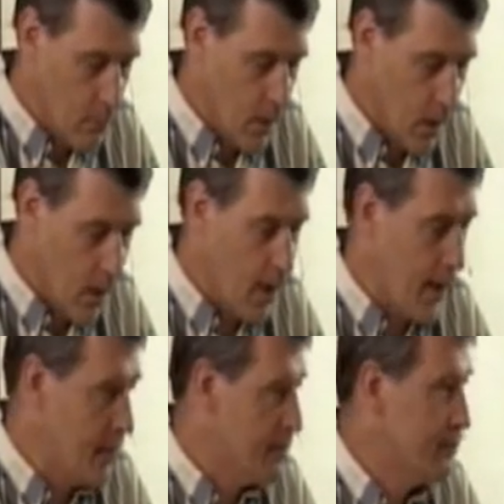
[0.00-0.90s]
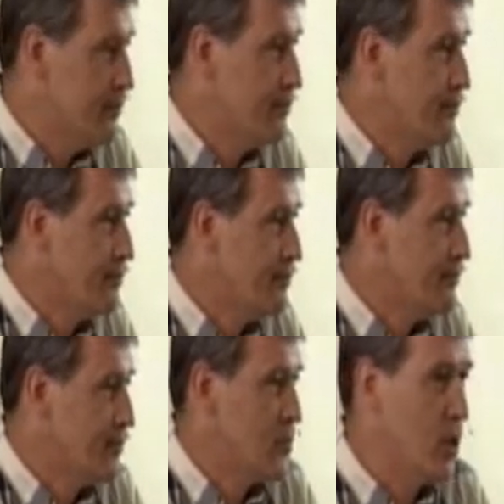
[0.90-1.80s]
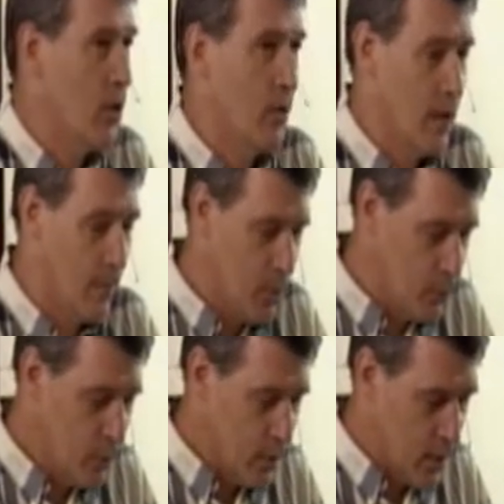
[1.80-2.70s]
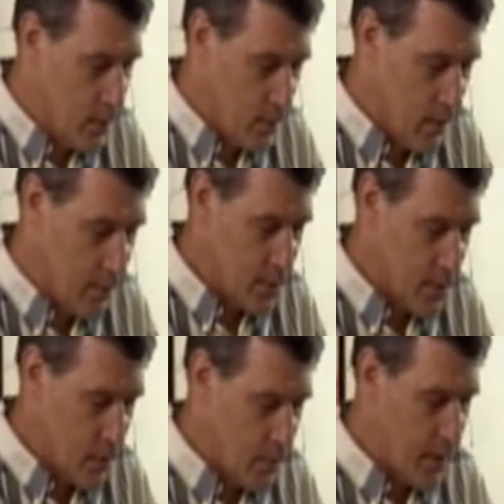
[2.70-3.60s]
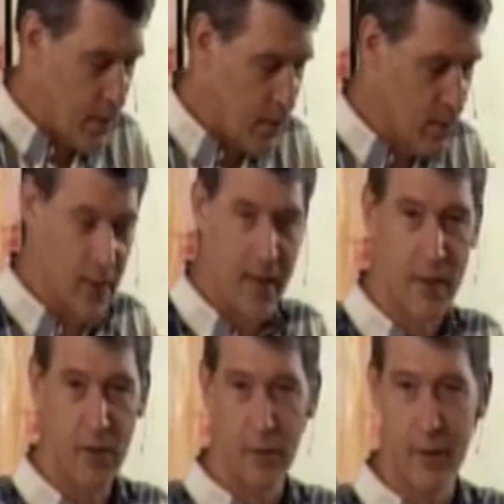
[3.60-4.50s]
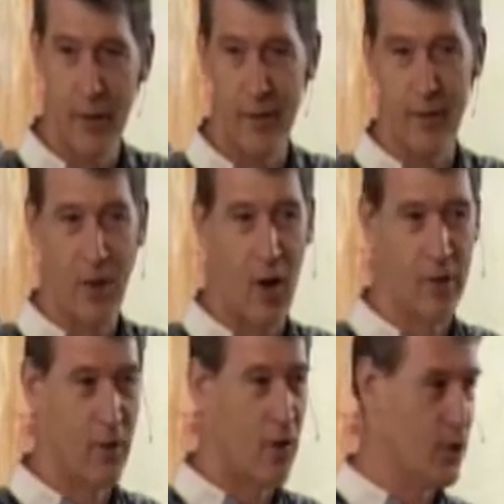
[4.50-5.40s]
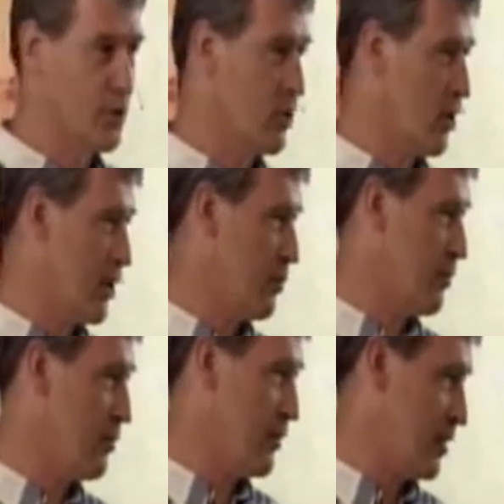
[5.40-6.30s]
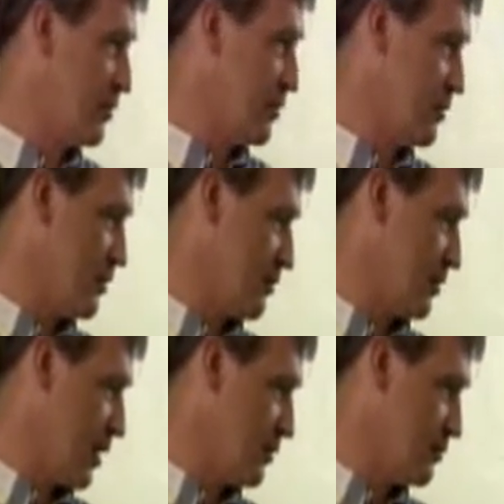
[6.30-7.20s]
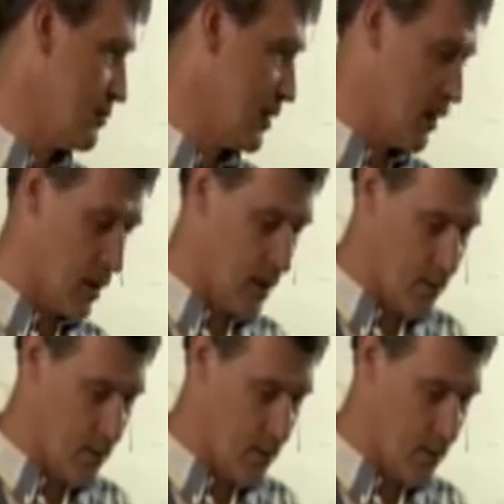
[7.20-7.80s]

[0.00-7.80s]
All right. So I'm going to move on. I'm going to talk about the history of this ontological argument for the existence of God. All right.